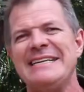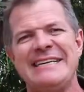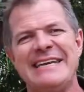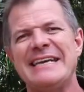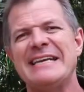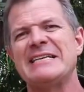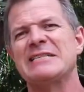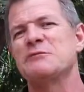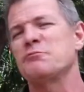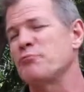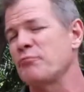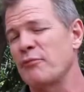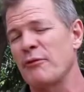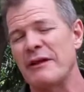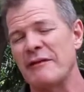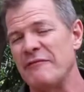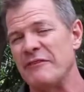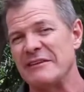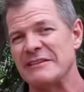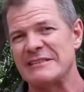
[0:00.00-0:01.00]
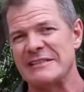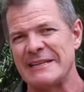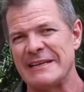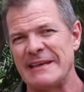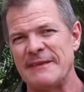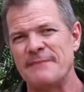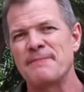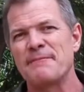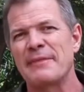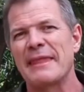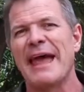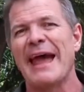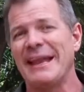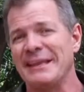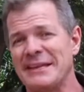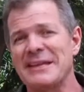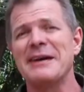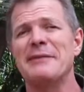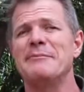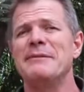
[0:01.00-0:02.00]
years previously,
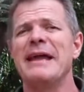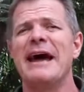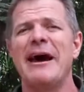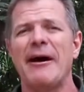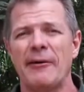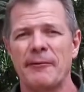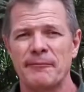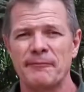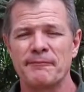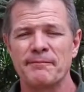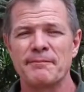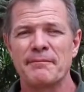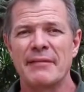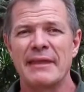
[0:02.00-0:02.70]
had come down.